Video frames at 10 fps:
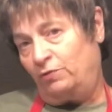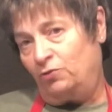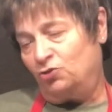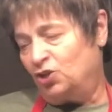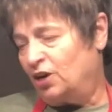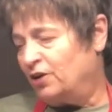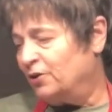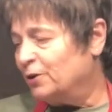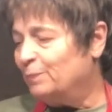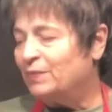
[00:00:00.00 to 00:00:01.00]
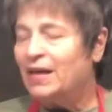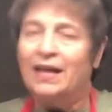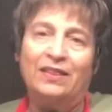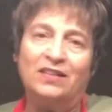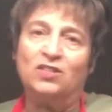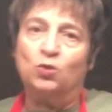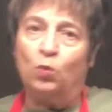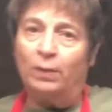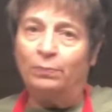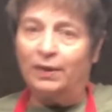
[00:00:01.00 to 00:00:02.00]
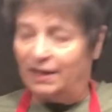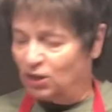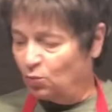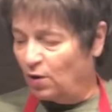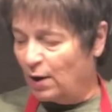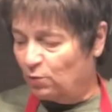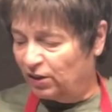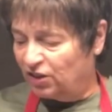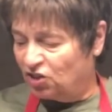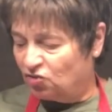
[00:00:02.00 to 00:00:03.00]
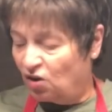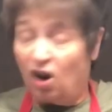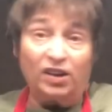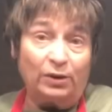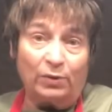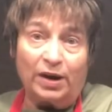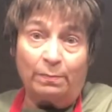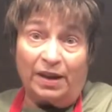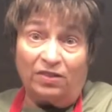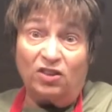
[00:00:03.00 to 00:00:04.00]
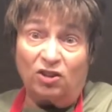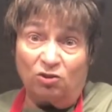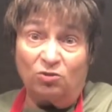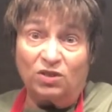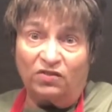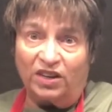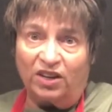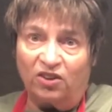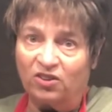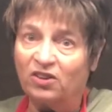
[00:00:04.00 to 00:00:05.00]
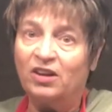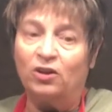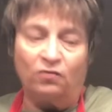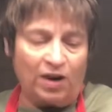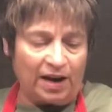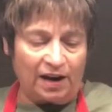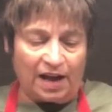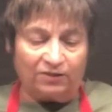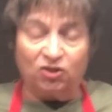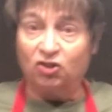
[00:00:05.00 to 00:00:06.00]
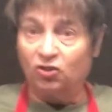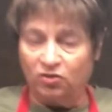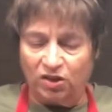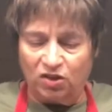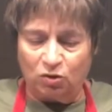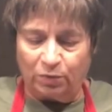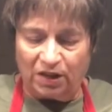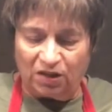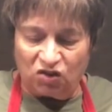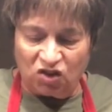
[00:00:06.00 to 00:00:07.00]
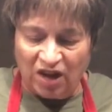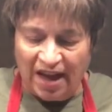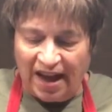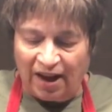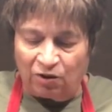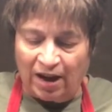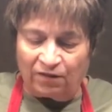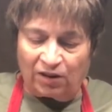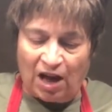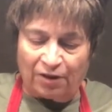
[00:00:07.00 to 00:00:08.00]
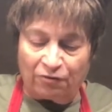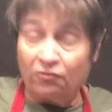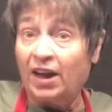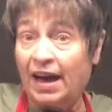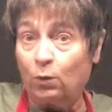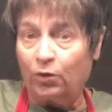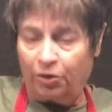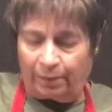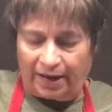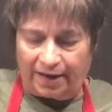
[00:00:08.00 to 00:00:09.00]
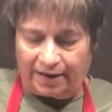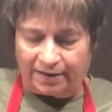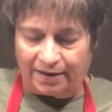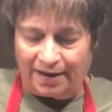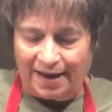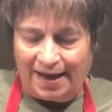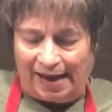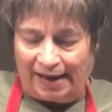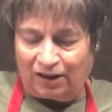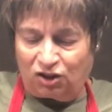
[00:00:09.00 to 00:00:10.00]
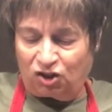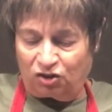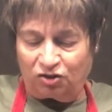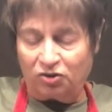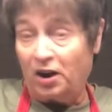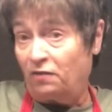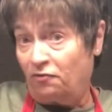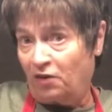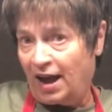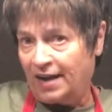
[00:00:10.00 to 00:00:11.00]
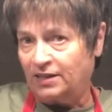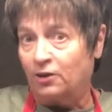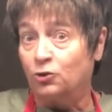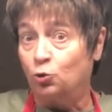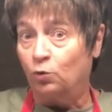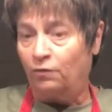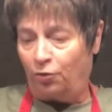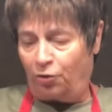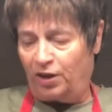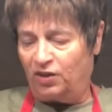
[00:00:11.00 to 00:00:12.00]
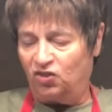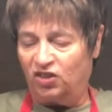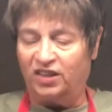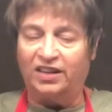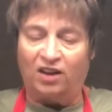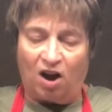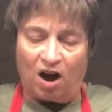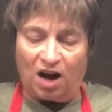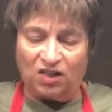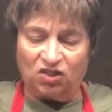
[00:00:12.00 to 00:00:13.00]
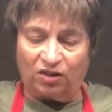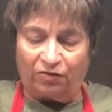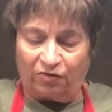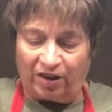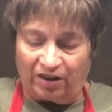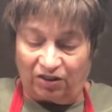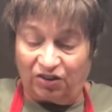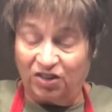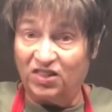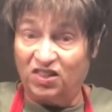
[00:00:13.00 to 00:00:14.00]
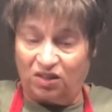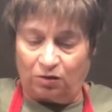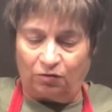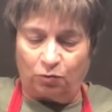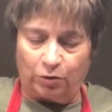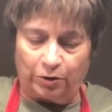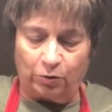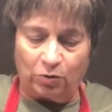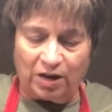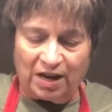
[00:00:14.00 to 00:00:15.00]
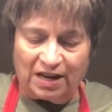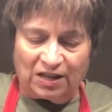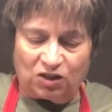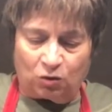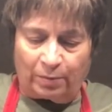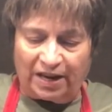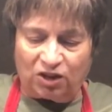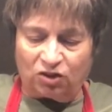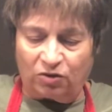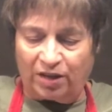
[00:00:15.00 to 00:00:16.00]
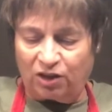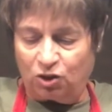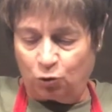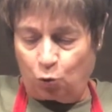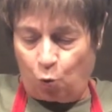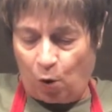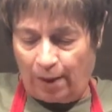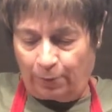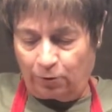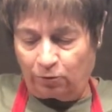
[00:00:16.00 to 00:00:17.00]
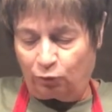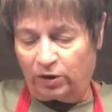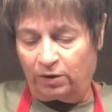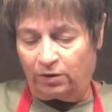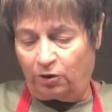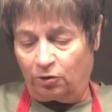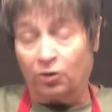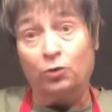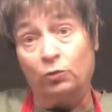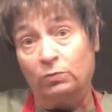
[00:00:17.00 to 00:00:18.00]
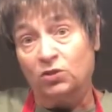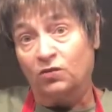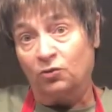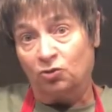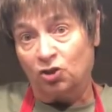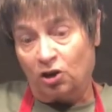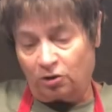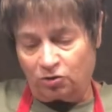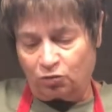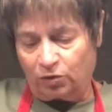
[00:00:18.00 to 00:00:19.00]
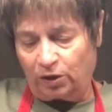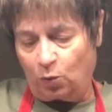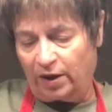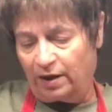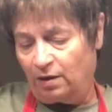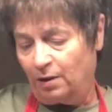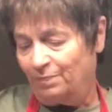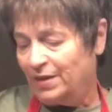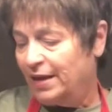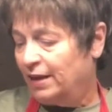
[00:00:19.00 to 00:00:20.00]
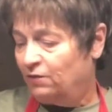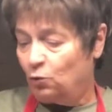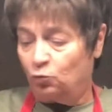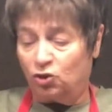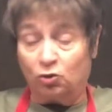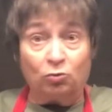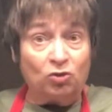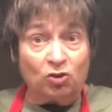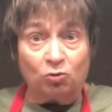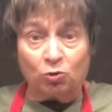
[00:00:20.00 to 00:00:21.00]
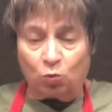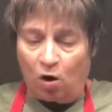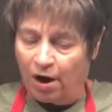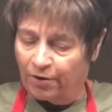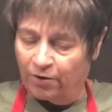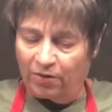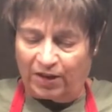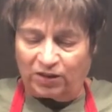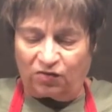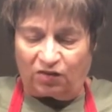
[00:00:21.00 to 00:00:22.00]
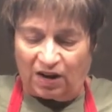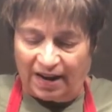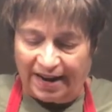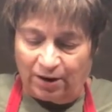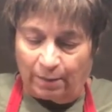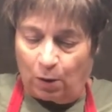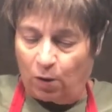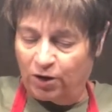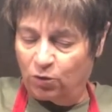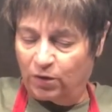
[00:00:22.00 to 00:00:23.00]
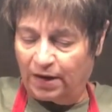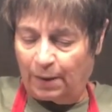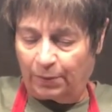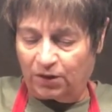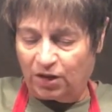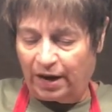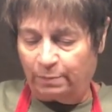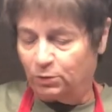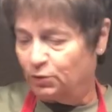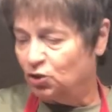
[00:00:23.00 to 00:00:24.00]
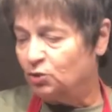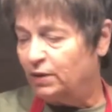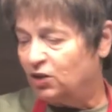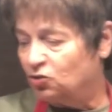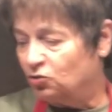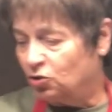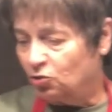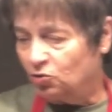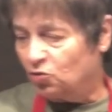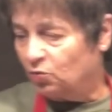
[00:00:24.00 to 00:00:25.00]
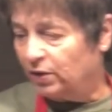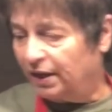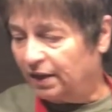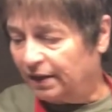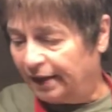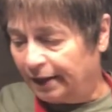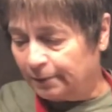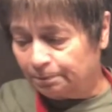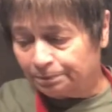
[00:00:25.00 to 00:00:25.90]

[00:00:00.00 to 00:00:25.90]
of your jar. This is one place where I really strongly recommend that you use vinegar. You've got a lot of sugar in these beans and you have a lot of fat with the bacon. And sugar and fat are two of the things that can cause a failed seal for you. So make sure that you wipe the rims of your jars really well. If you choose to use water, that's fine. You might want to do it a couple of times, but just make sure that those are really clean.